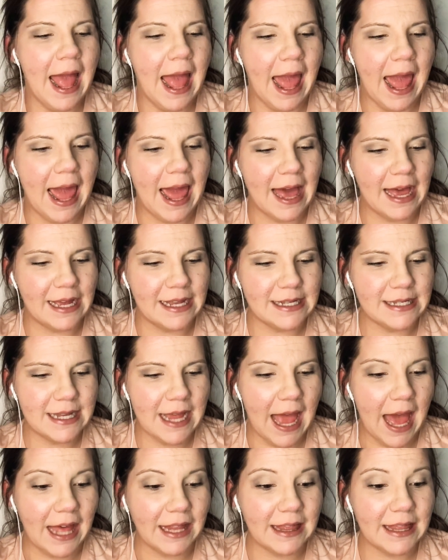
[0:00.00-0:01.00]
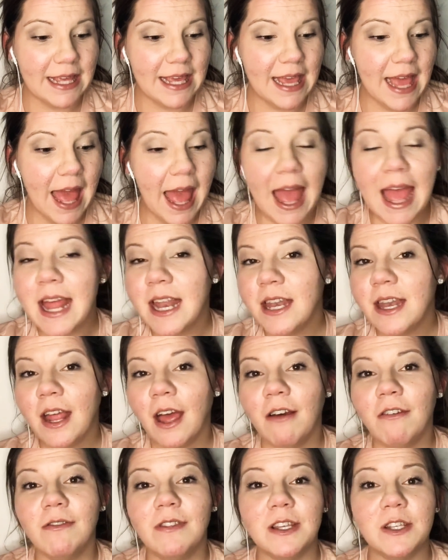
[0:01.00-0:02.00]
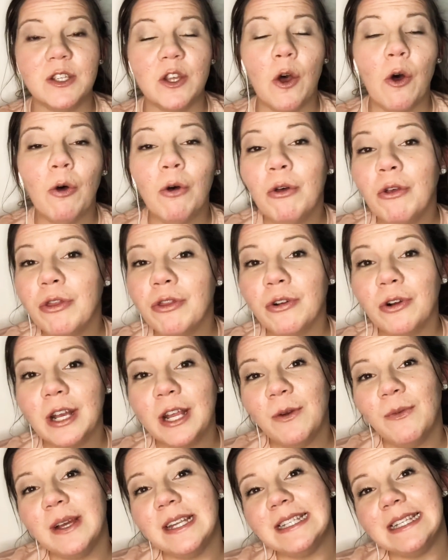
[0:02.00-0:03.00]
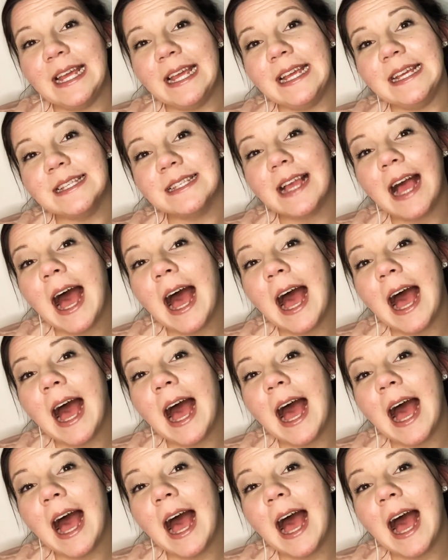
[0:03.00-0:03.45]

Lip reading: And at the end of this whole 31 days,